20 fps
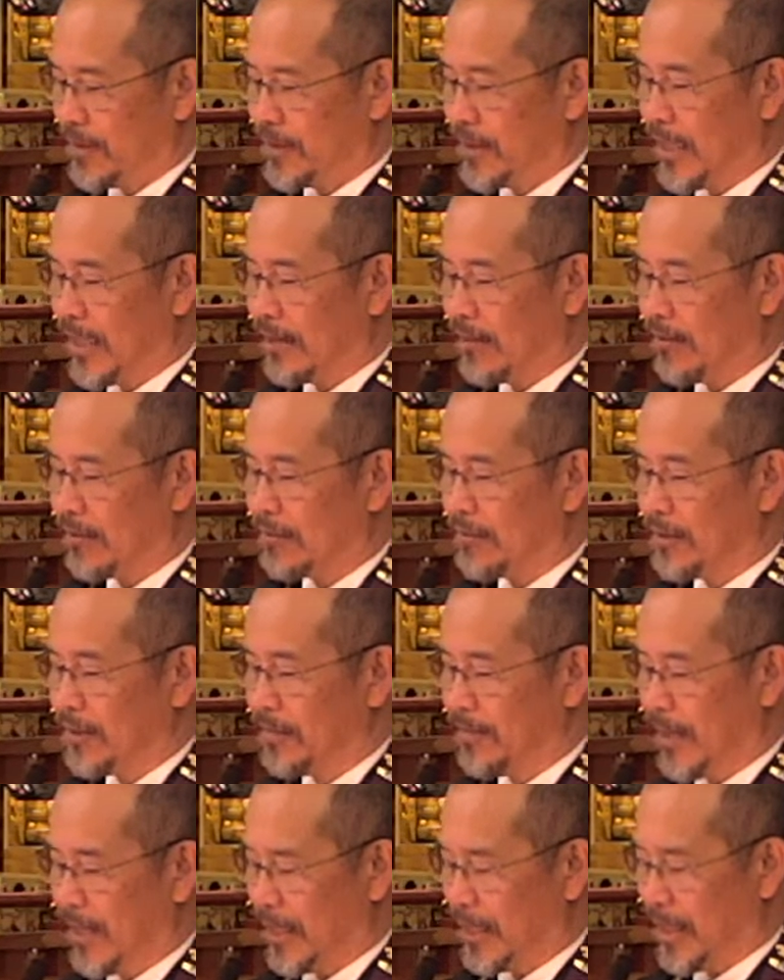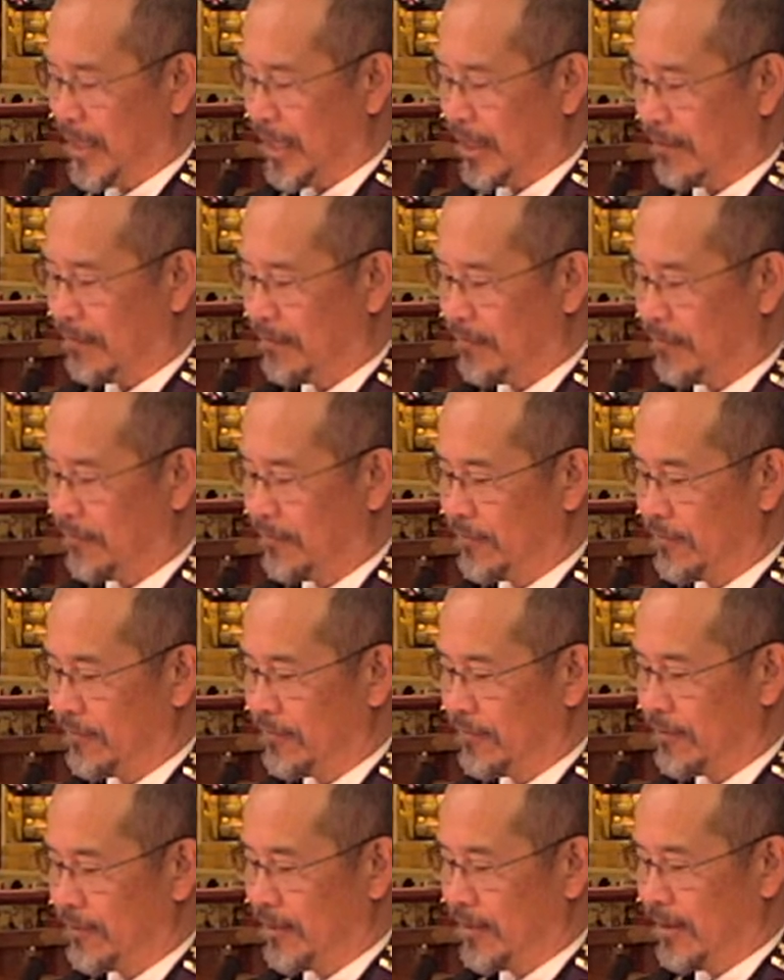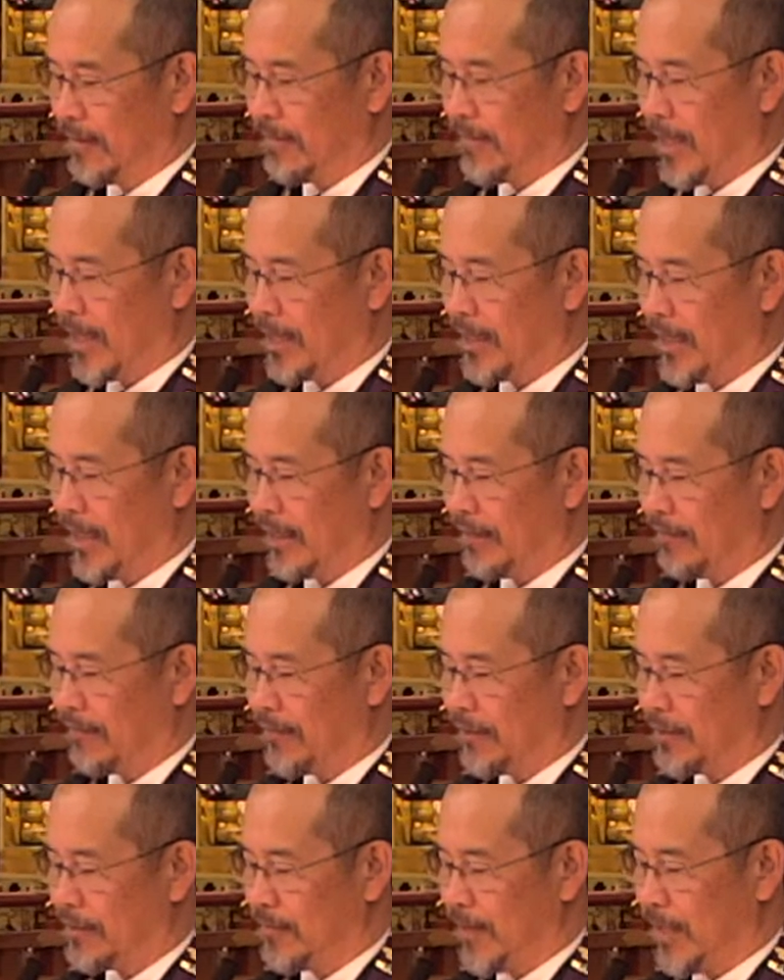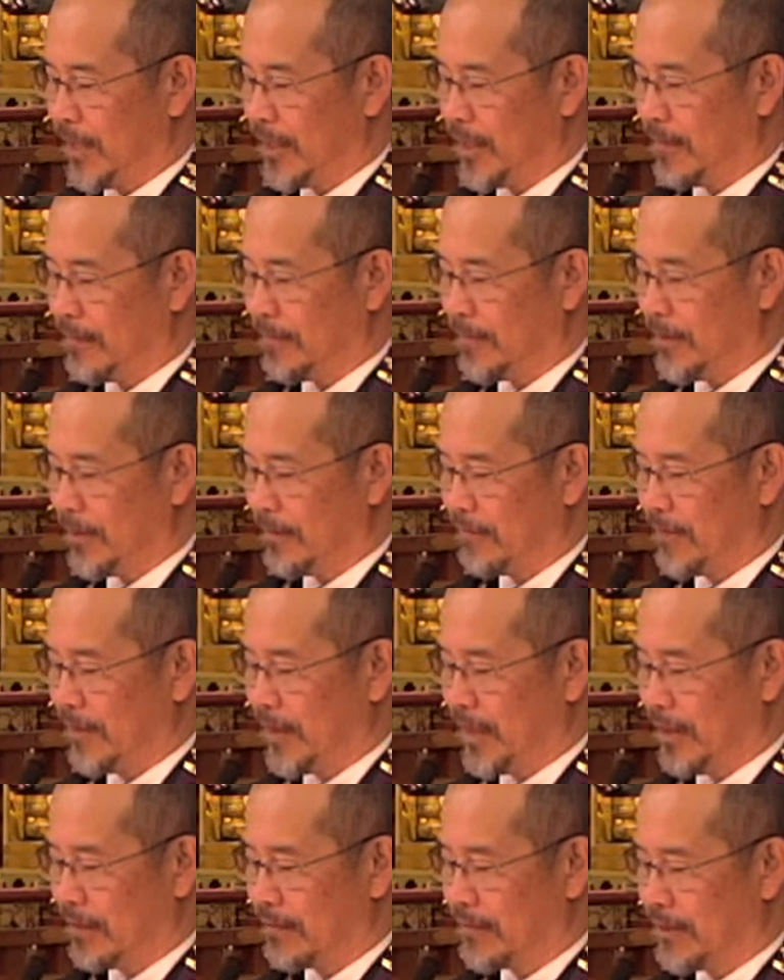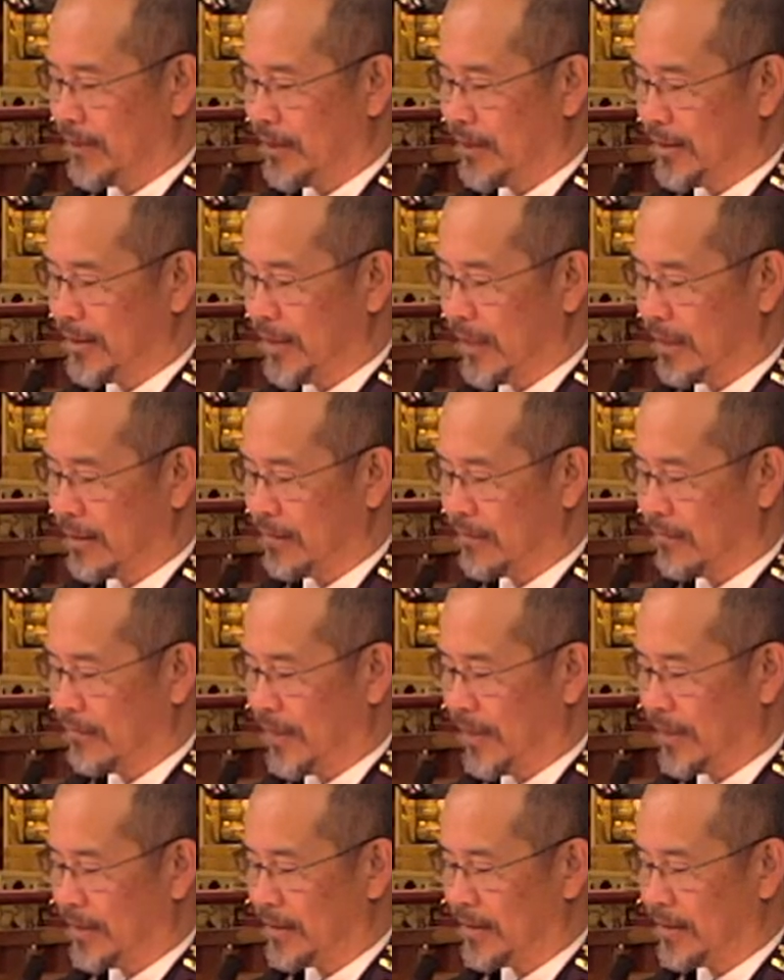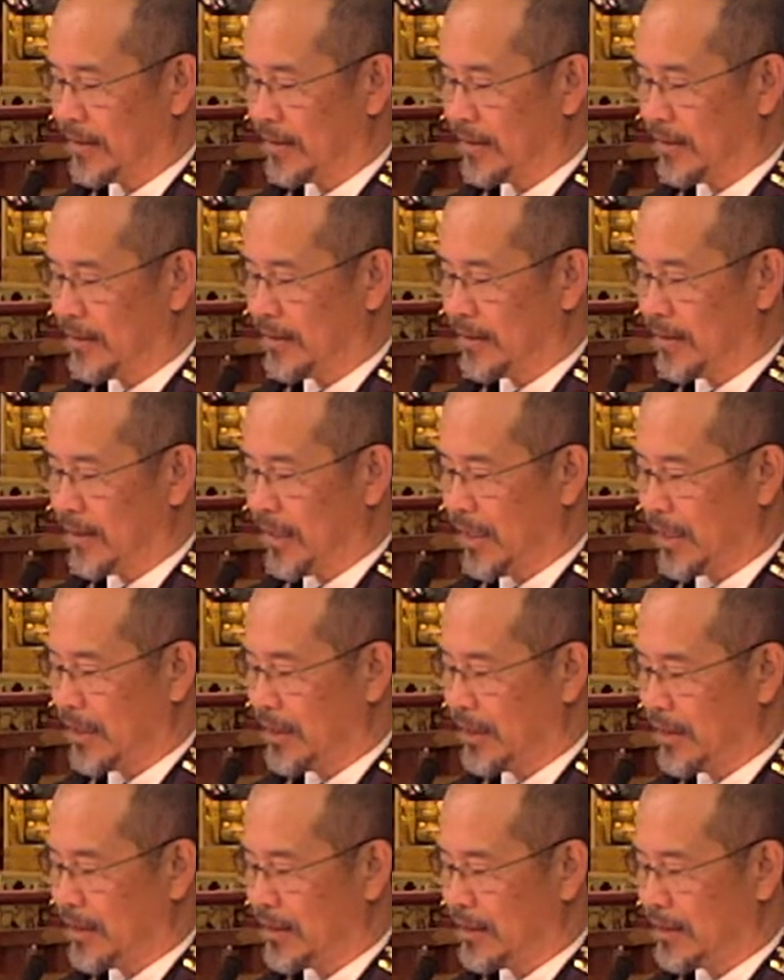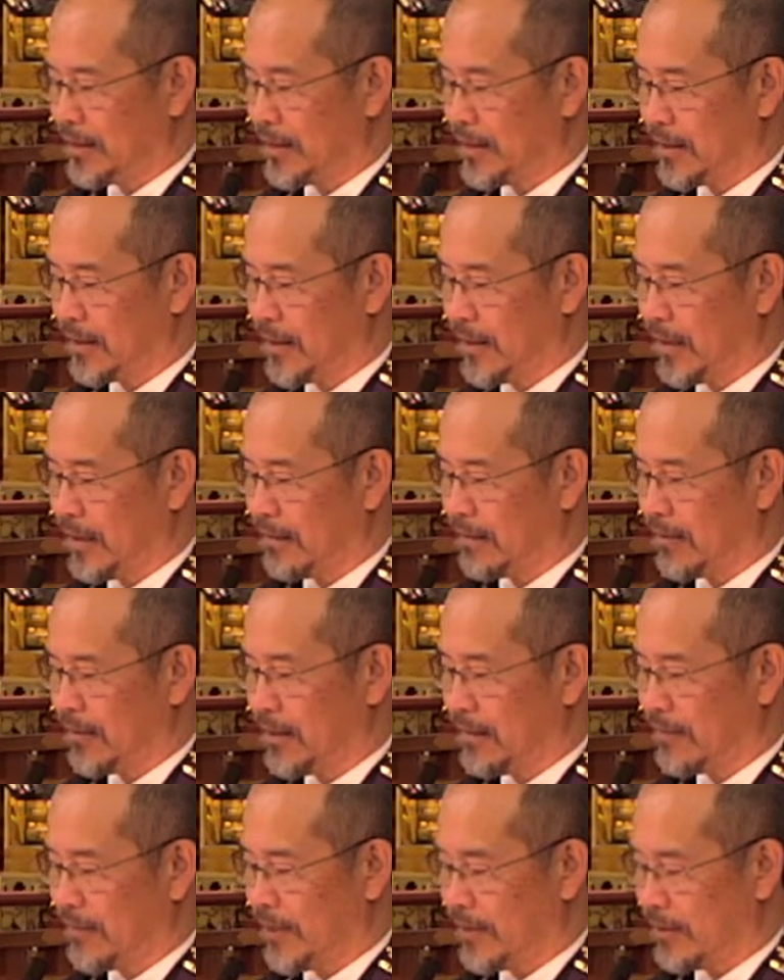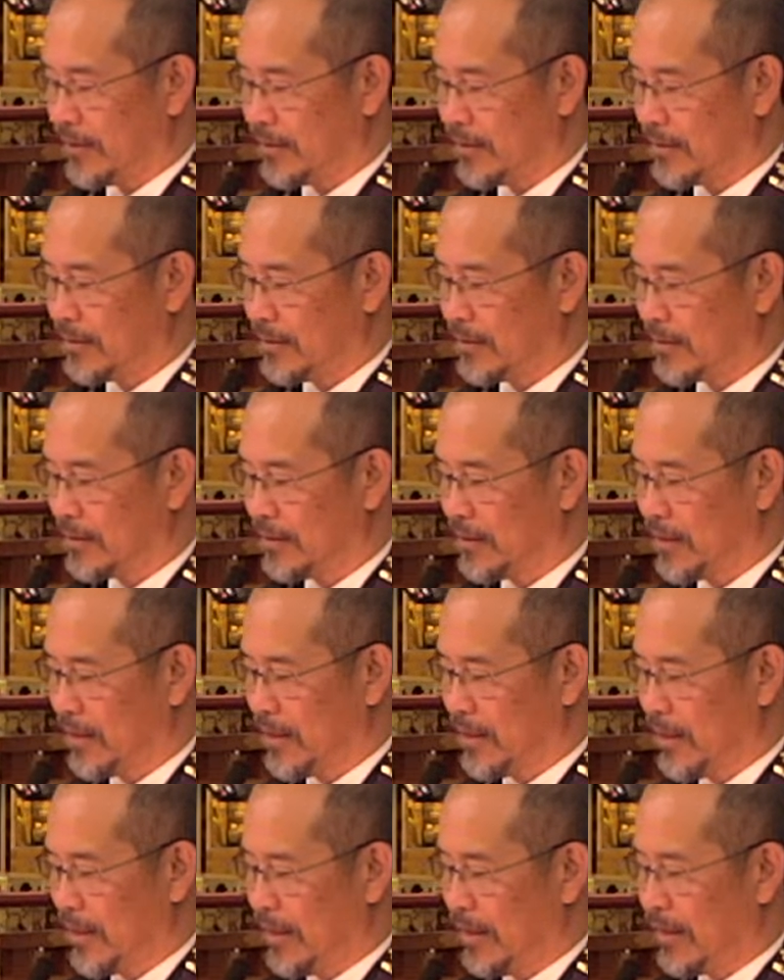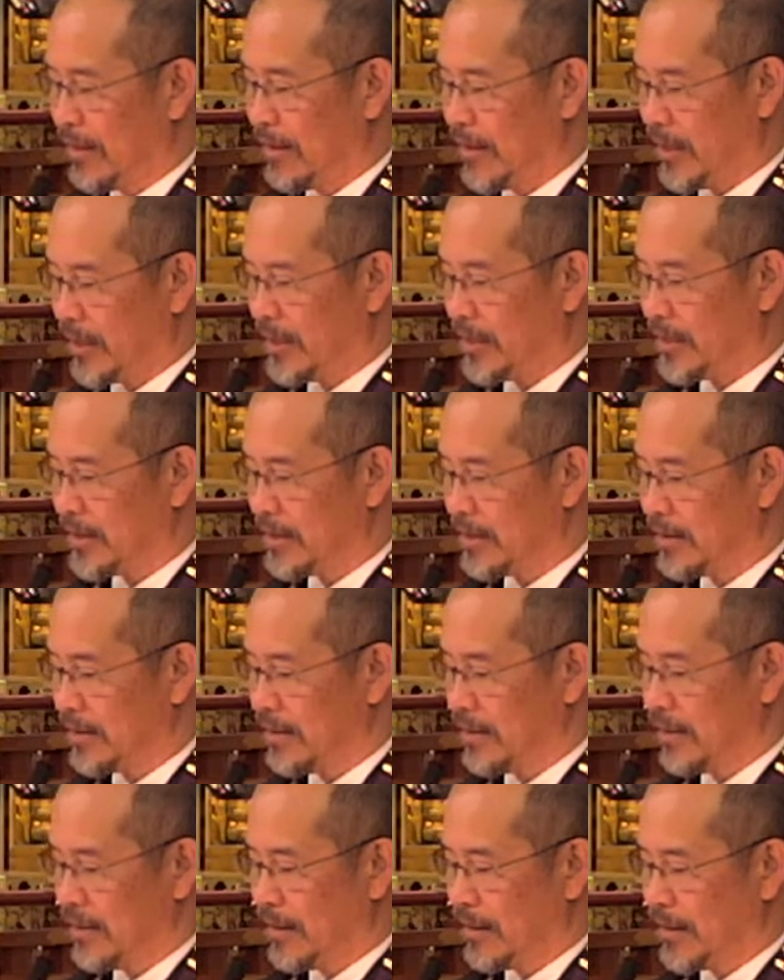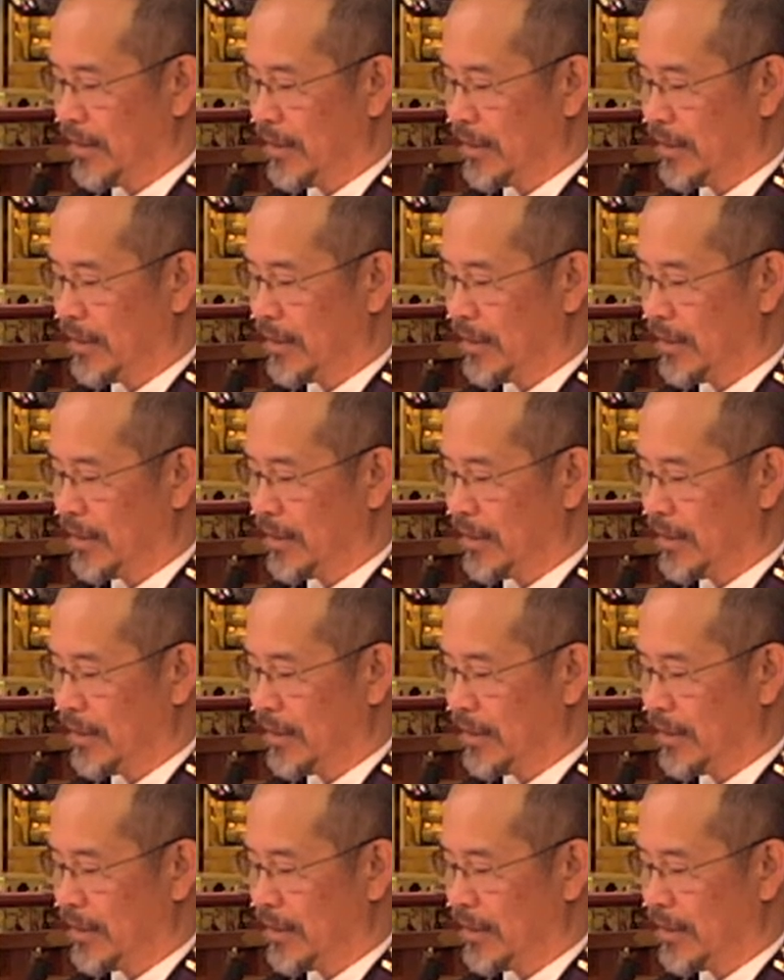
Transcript: not only my life. My life is made up of the countless sacrifices, kindness, and caring of others. Thus, let